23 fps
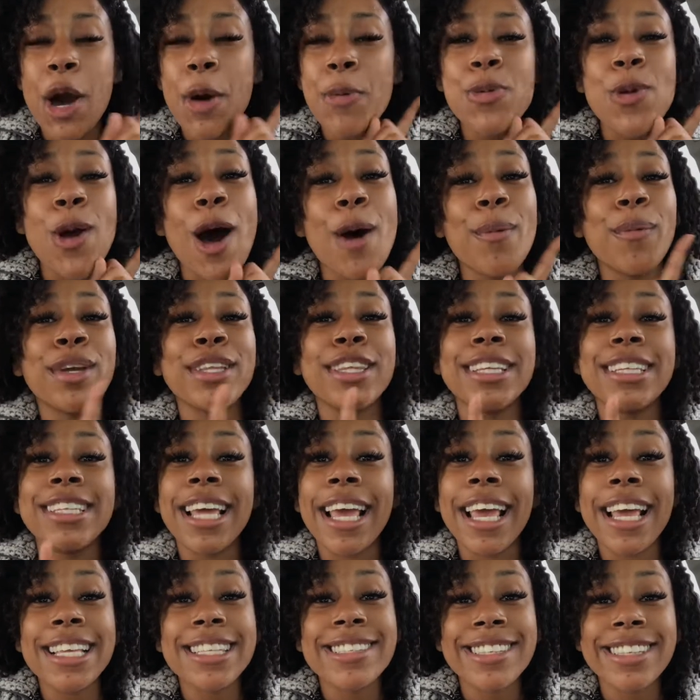I hope you all make the
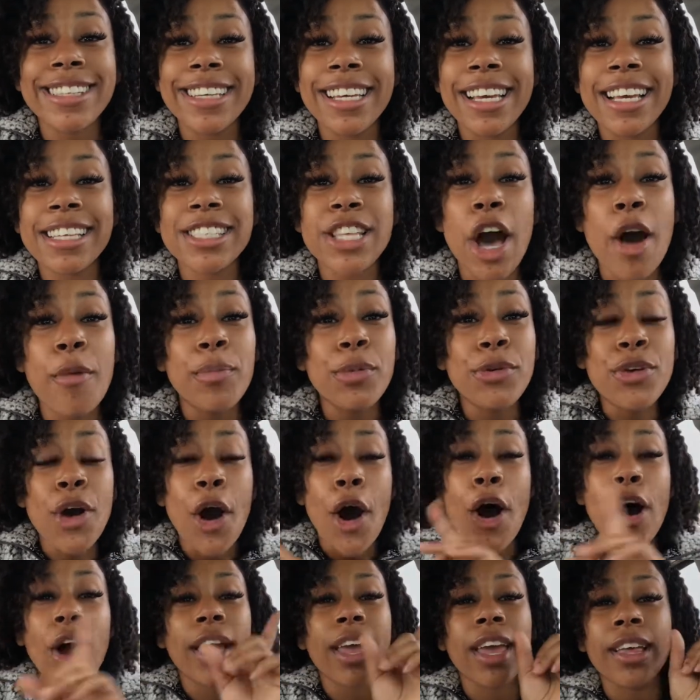dean's list. I hope you
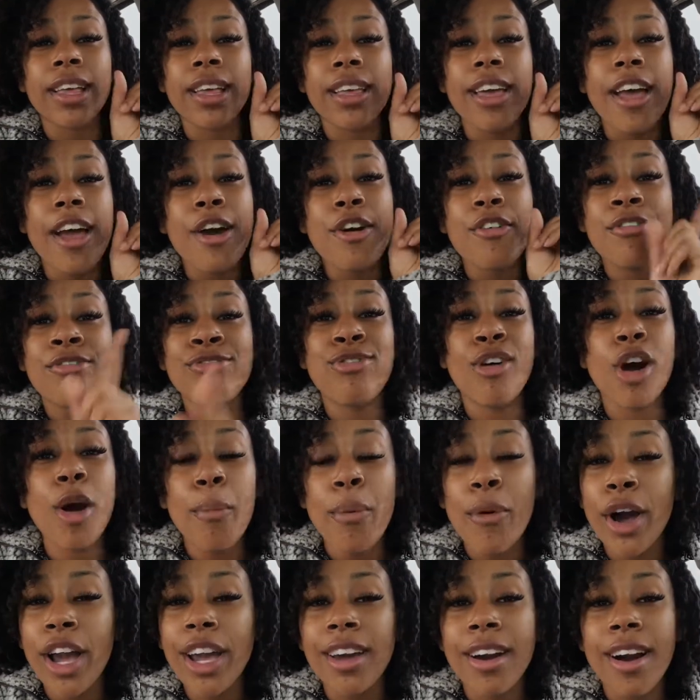all get
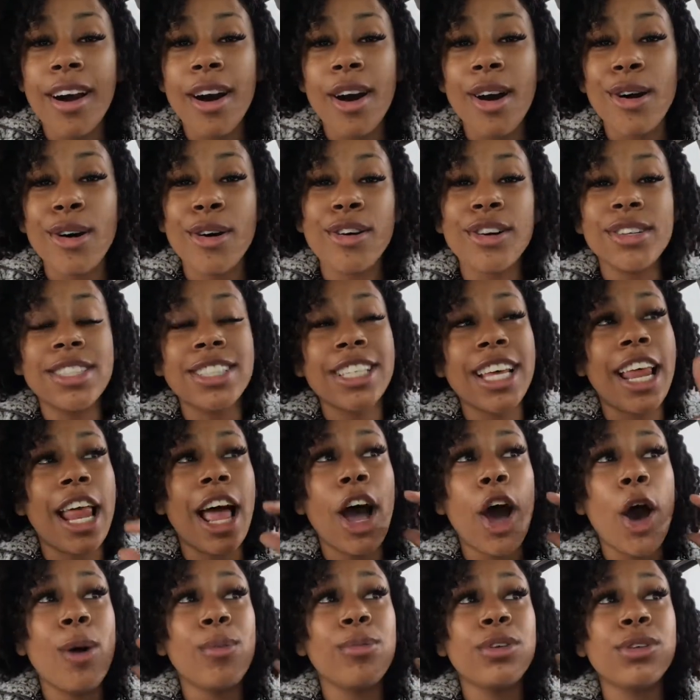4.0s, and
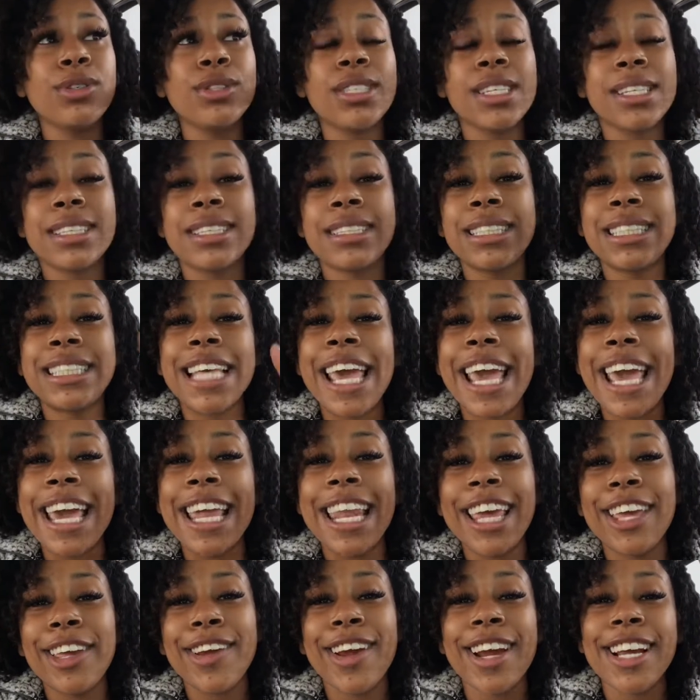I hope you
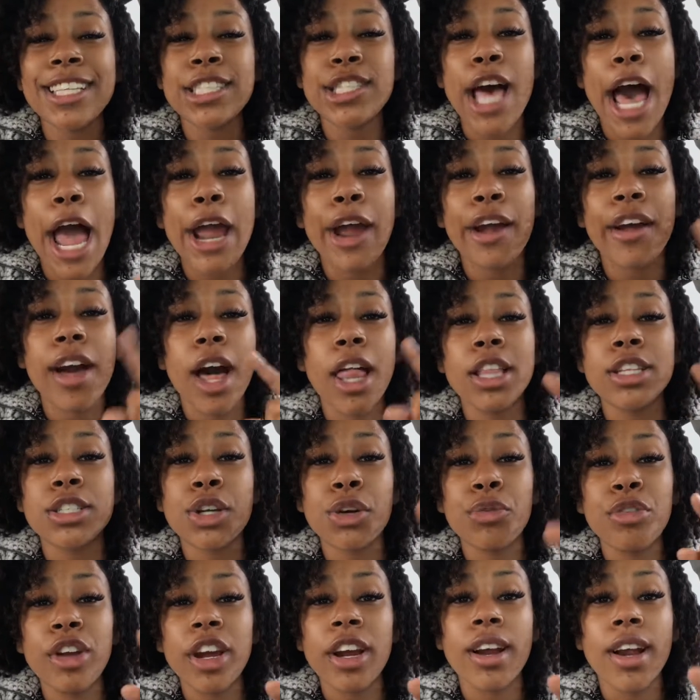succeed in your entire college
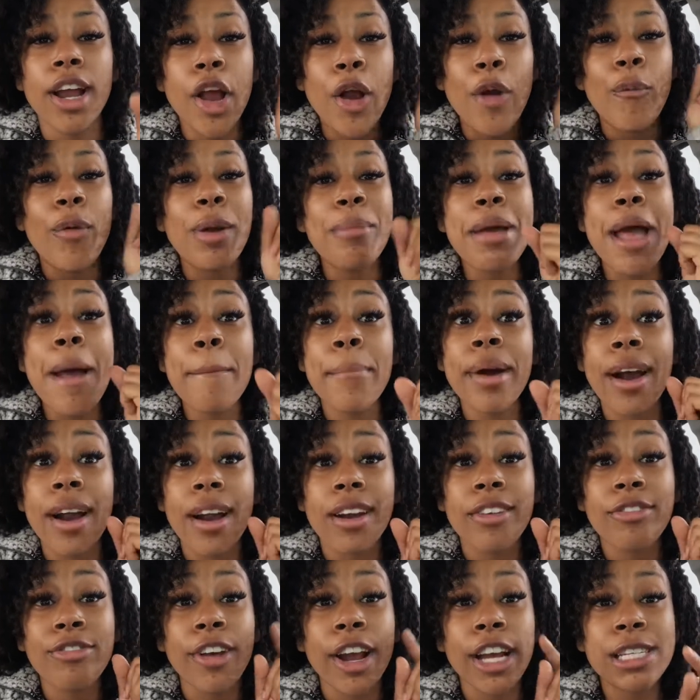career.
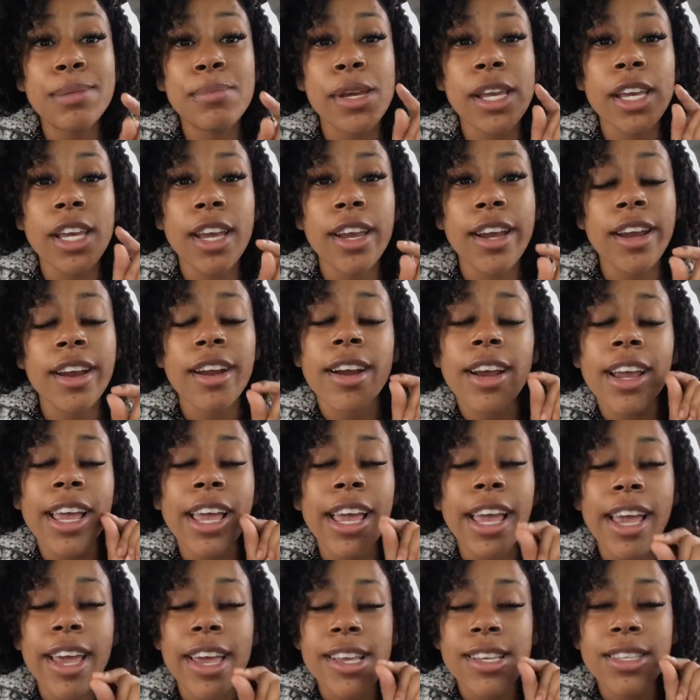Remember, freshman year
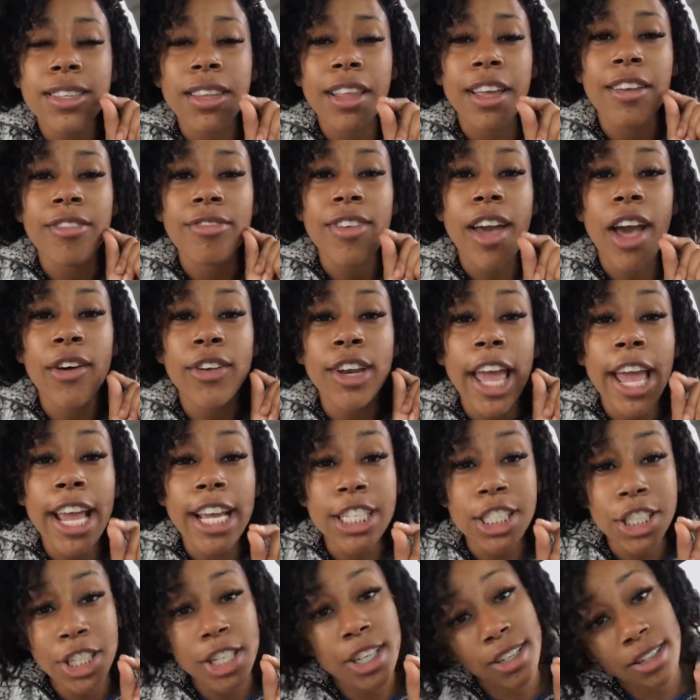is the
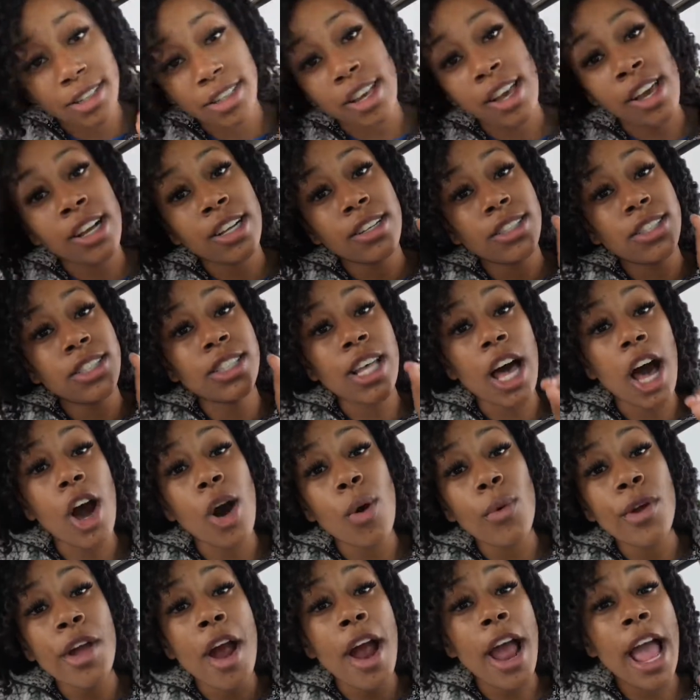foundation.
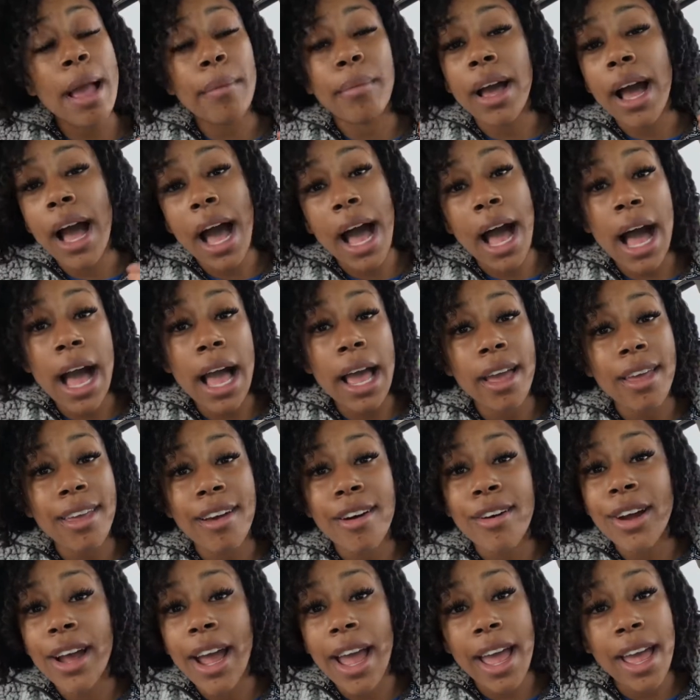So we are aiming high,
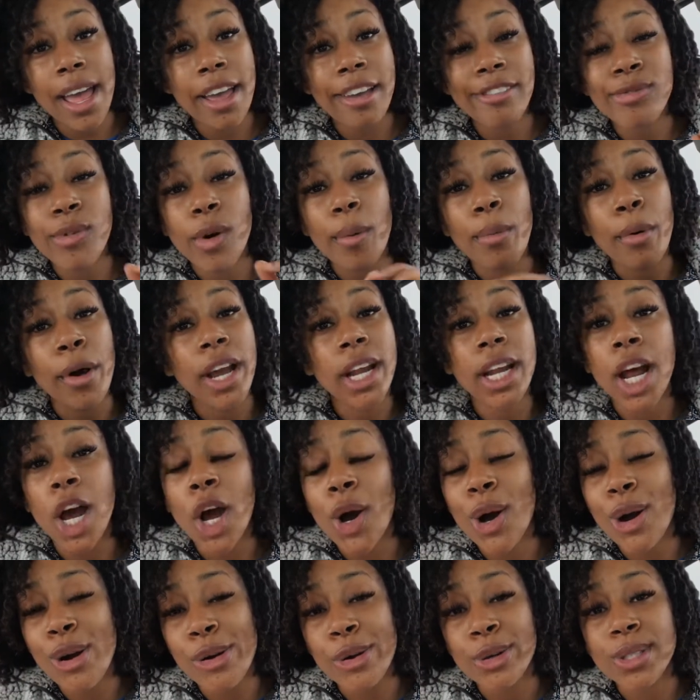okay?
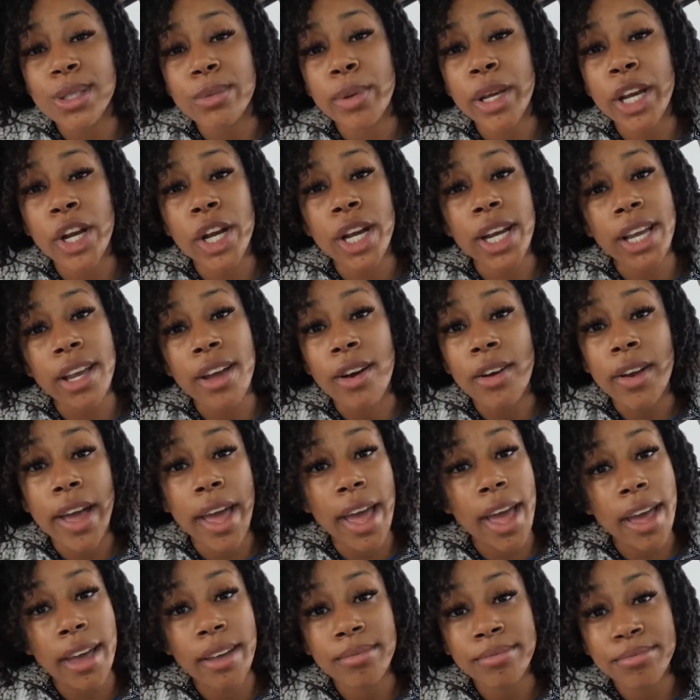4.0s, period,
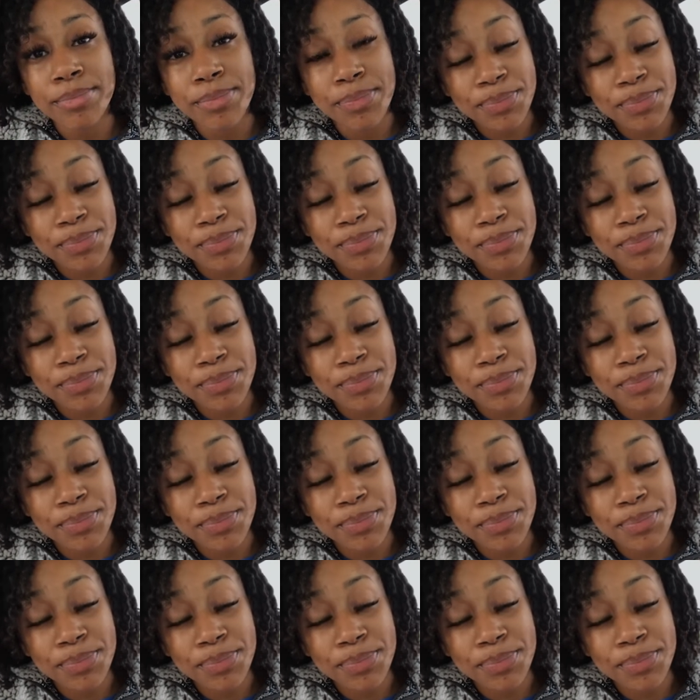okay?